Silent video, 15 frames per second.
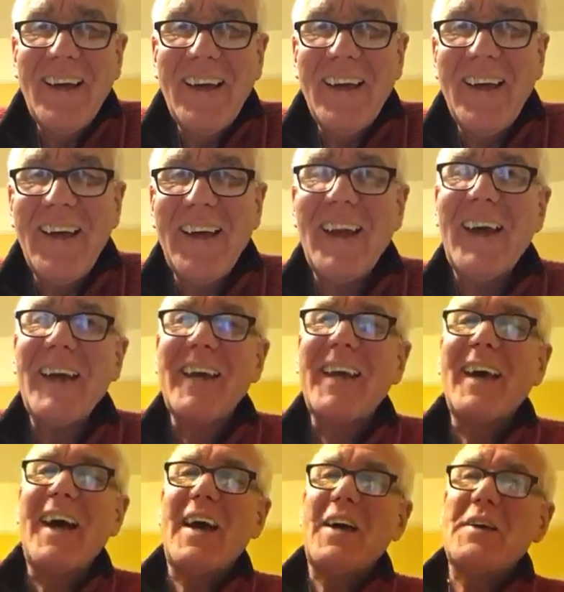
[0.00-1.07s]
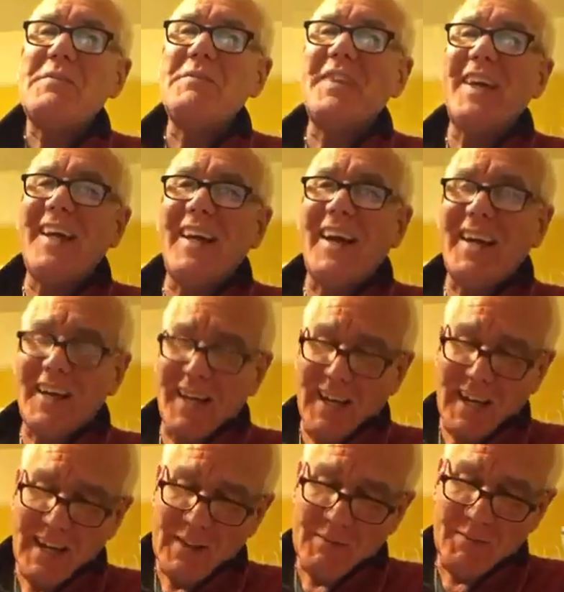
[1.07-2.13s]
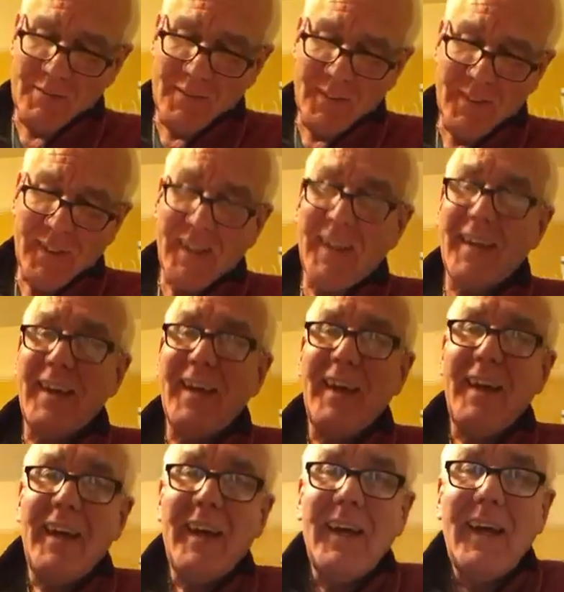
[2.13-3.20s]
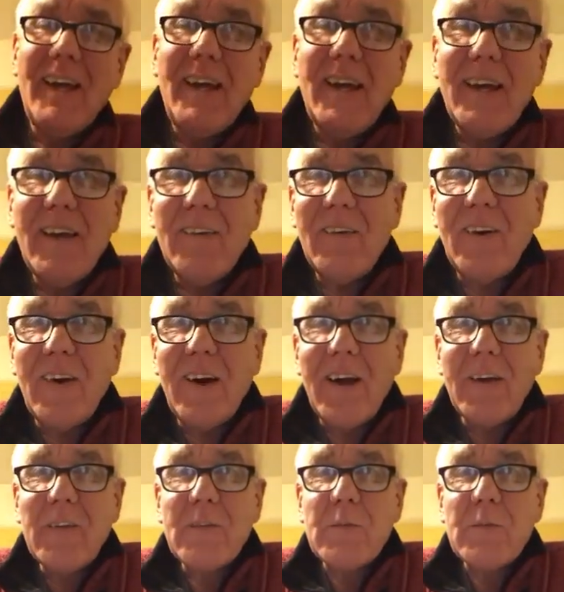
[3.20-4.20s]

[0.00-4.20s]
Here they come, here they come. Right.